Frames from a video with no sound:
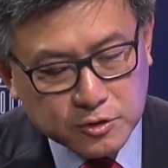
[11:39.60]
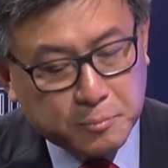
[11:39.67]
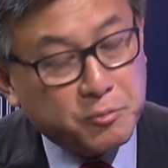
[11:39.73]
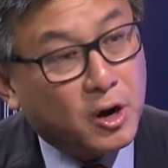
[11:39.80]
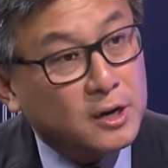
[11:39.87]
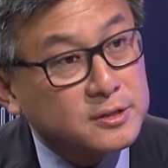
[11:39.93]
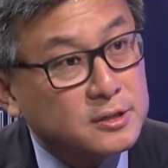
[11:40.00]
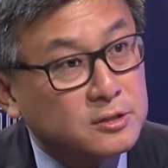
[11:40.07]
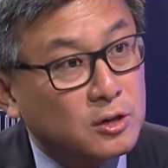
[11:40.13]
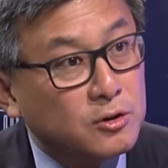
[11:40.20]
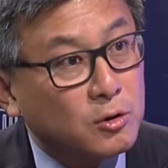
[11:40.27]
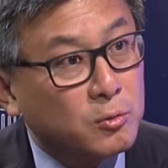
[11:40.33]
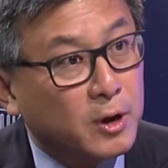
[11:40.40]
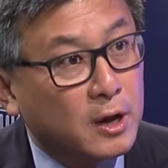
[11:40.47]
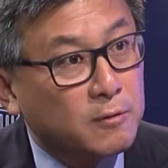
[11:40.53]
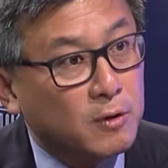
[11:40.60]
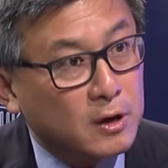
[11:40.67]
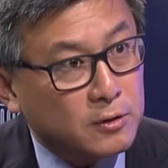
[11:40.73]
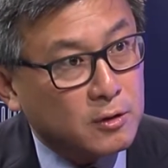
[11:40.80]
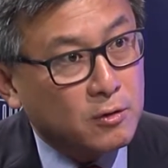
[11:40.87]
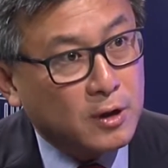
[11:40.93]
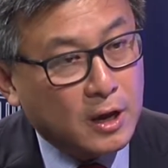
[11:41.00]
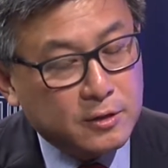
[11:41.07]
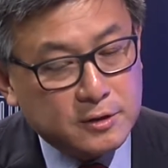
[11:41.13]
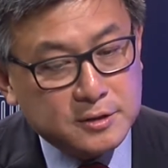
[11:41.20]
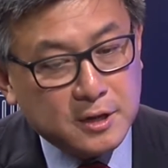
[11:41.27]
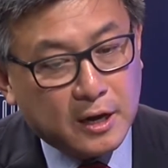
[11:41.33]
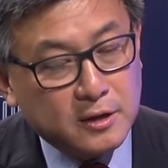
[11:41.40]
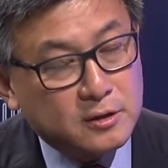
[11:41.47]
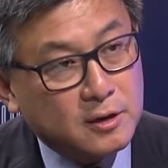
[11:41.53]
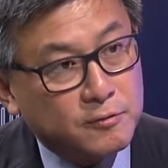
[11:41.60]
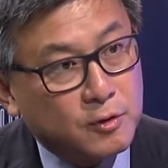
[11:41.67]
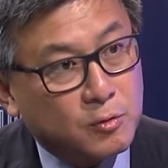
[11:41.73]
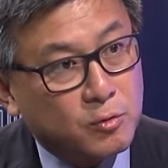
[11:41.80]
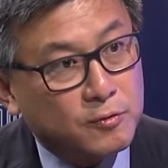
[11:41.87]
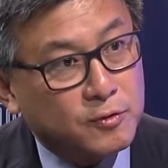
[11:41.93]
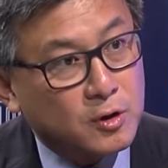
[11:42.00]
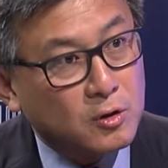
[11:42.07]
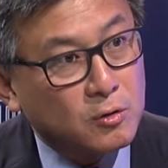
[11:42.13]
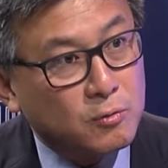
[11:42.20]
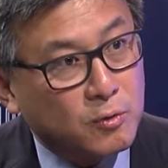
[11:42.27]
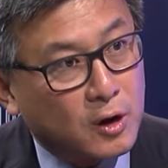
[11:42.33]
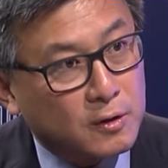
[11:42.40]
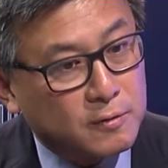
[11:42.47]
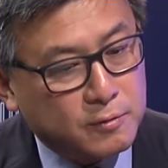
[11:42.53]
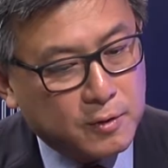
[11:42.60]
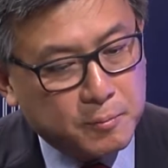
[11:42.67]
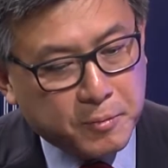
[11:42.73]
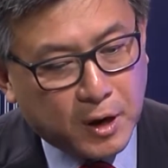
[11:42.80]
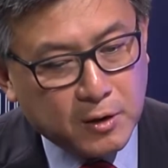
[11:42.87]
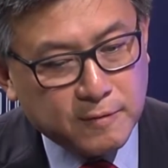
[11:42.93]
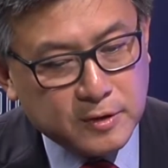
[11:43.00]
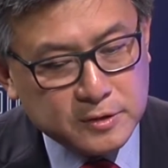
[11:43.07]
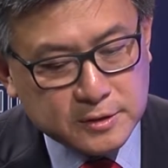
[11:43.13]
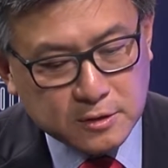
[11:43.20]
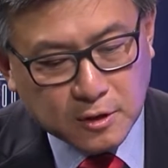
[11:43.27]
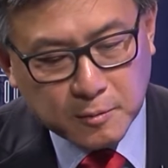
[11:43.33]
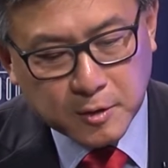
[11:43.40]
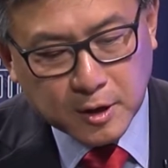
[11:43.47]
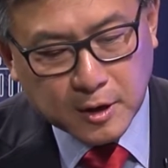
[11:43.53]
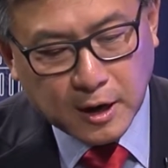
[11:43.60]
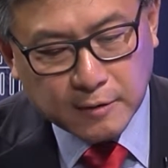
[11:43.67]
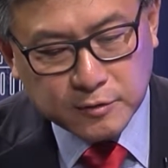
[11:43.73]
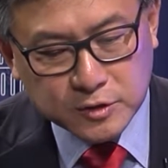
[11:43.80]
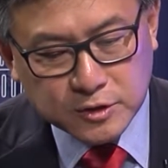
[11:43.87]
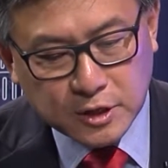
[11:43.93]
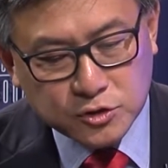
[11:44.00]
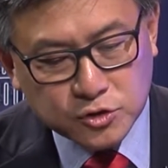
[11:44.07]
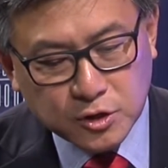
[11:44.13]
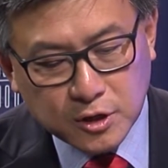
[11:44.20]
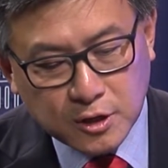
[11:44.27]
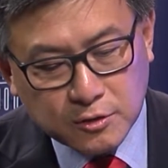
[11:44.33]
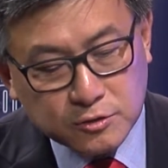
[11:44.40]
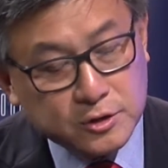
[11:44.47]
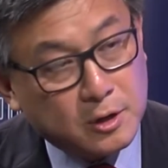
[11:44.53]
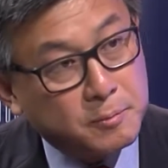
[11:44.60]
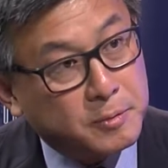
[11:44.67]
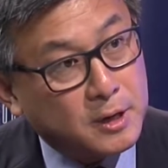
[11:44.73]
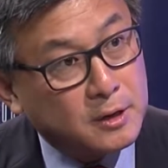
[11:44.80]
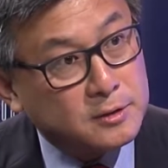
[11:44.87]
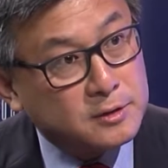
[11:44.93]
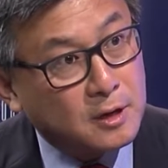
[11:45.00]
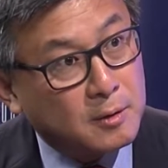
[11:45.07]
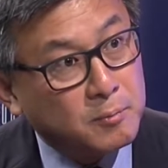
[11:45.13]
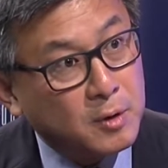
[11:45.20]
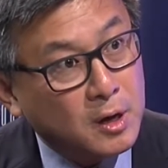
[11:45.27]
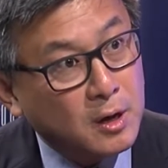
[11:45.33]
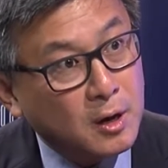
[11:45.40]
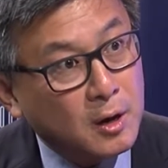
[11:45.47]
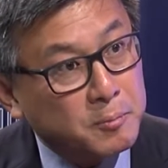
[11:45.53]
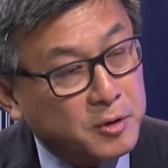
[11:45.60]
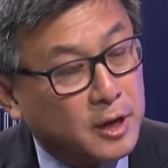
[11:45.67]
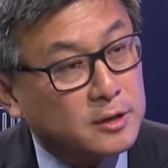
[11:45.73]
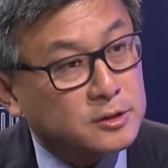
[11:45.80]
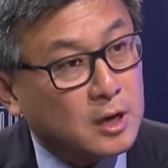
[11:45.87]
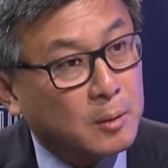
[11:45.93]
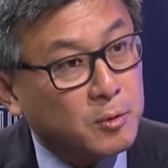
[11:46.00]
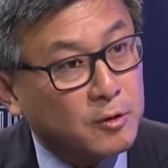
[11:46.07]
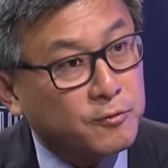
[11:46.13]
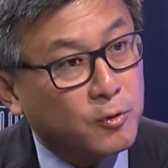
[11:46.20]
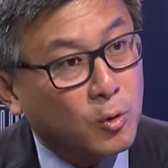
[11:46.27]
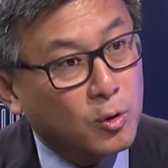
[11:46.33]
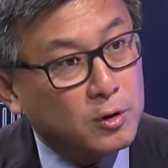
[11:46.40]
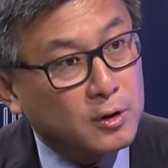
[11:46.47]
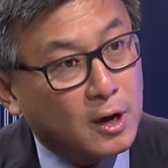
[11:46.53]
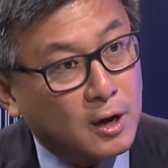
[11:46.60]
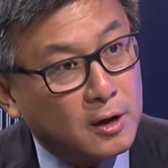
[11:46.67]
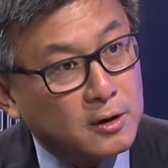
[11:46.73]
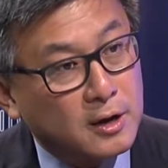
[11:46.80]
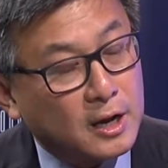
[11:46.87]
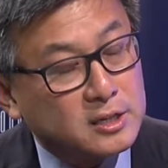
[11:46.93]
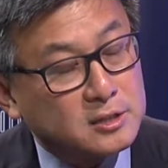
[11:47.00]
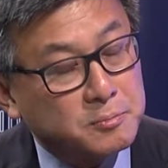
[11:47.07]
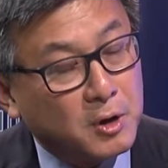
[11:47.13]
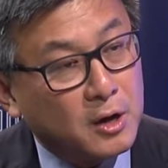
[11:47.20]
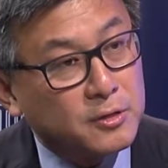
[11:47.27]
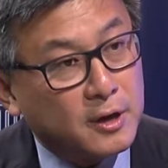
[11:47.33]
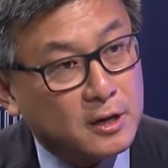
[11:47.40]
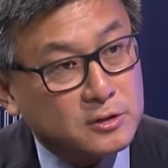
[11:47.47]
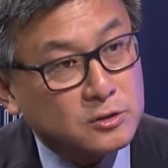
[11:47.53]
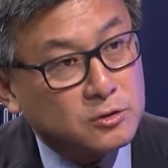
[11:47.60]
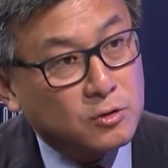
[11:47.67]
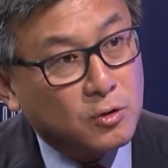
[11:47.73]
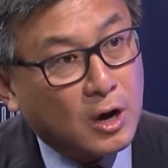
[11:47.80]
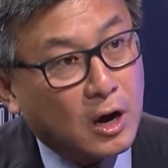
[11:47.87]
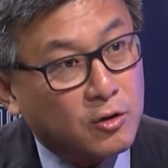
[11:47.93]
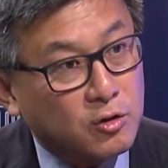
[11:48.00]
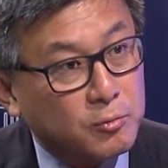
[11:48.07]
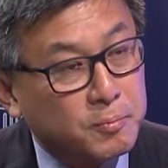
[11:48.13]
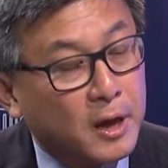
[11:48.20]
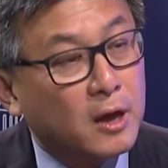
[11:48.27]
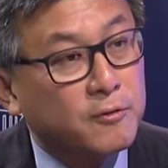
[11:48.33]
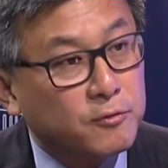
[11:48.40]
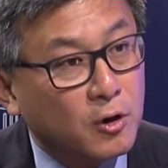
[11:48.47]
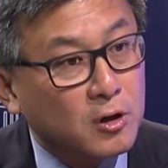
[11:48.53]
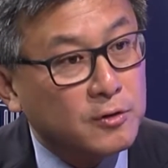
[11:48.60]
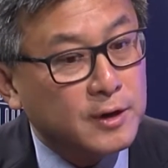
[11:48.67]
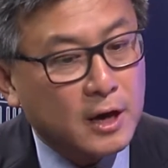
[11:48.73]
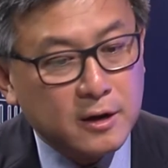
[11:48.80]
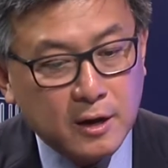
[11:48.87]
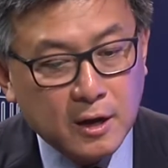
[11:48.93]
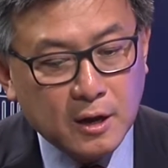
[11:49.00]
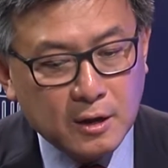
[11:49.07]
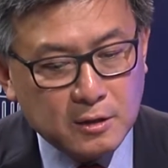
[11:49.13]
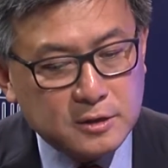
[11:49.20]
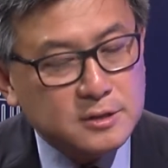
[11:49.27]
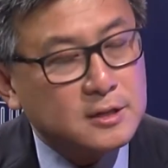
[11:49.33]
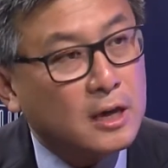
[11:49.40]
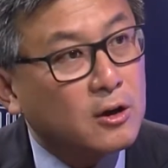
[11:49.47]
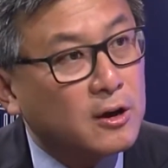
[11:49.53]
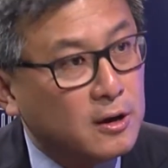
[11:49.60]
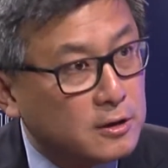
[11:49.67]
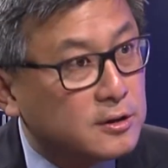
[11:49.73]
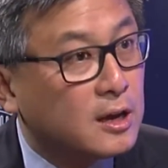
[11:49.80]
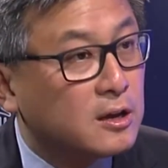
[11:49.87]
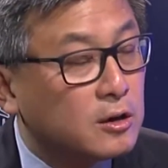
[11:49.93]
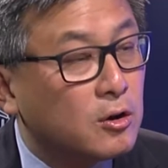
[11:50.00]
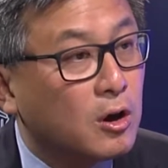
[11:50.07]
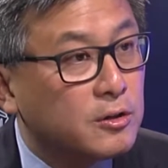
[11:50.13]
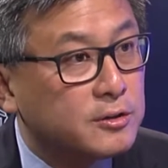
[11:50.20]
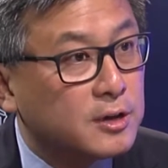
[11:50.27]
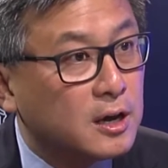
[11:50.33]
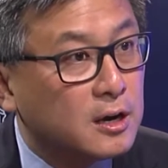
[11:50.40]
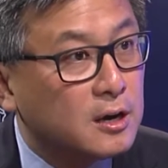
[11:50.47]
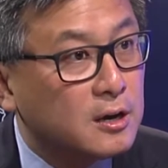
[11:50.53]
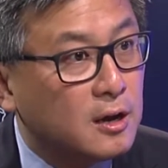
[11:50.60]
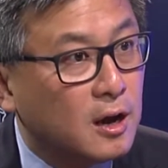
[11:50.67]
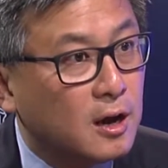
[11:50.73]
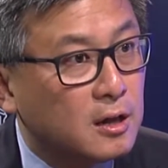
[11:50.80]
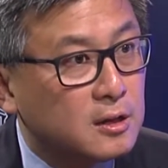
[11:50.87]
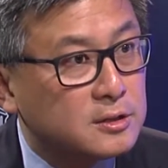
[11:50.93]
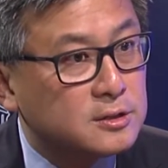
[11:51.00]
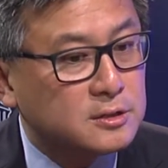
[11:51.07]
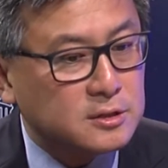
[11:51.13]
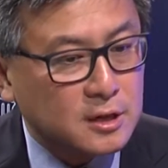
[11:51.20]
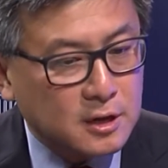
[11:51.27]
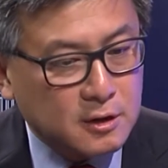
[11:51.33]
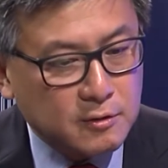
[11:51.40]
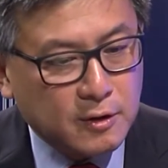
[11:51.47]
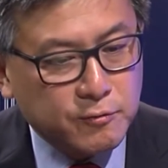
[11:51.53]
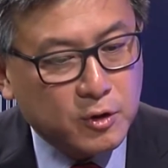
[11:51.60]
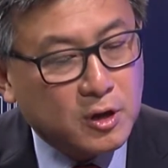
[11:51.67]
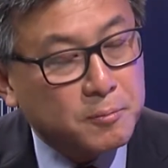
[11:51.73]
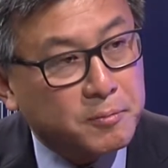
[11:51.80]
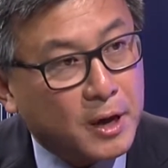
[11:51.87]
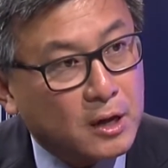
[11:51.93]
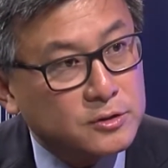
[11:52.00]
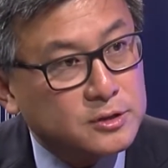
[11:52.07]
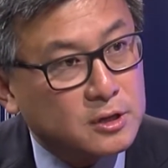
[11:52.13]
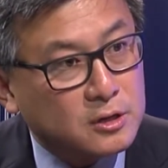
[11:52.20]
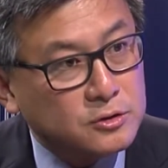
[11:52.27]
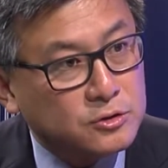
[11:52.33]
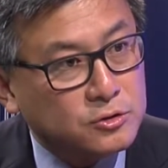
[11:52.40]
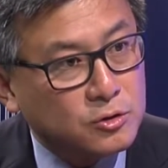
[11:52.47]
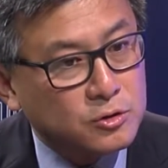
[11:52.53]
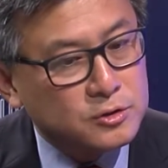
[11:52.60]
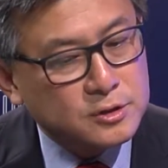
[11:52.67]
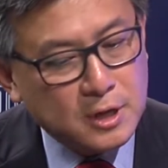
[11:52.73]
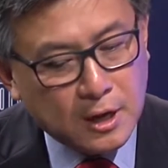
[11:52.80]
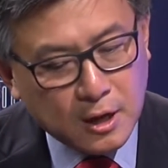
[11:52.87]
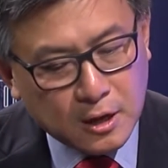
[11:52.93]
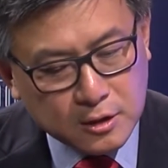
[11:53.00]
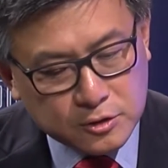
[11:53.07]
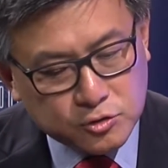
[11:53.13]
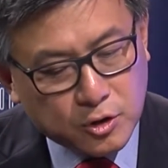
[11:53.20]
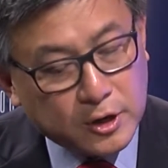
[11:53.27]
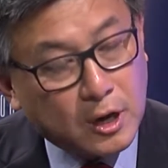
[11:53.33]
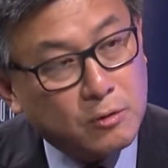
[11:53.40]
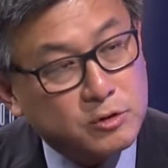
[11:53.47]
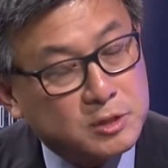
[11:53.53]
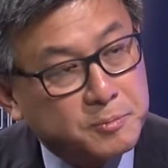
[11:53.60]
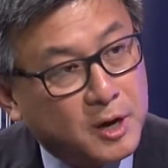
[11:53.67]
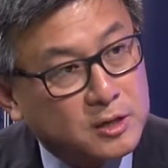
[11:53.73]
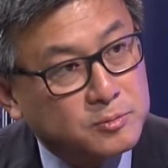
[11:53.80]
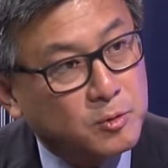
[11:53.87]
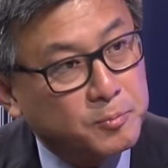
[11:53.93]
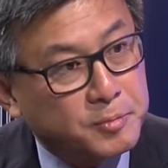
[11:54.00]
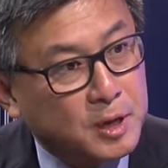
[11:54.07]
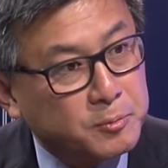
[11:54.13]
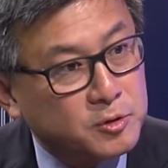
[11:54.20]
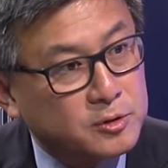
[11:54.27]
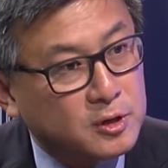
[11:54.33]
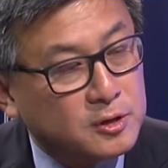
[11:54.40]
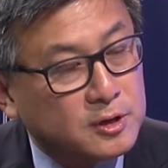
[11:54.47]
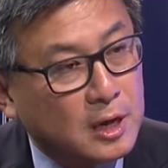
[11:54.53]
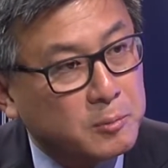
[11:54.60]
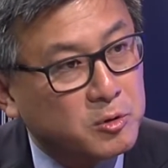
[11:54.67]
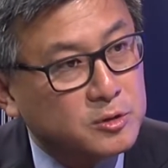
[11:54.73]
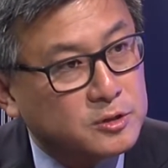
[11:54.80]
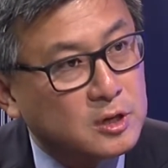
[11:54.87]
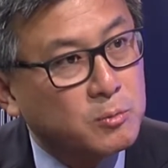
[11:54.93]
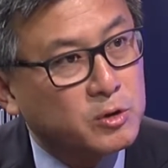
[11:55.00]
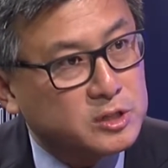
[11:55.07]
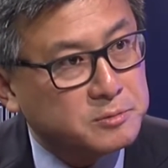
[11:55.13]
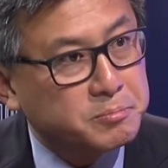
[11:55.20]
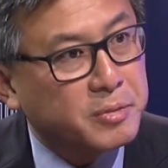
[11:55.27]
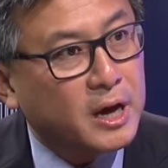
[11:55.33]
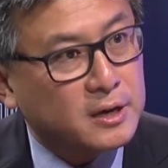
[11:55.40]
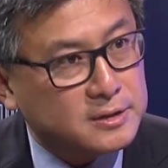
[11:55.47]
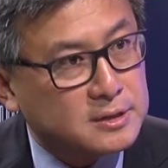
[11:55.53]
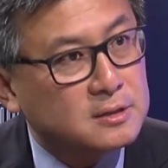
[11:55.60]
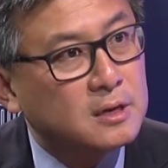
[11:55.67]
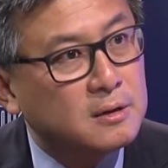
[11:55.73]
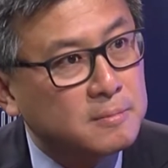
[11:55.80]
a process underway, right? You had the scientific review, right? Part of it is going to be a conversation, and there's going to be some plans coming forward next month as to how you pay for all of that. Let's take in all the data. Let's see if we can balance the concerns. Let's try to get responsible people to the table and see what's best.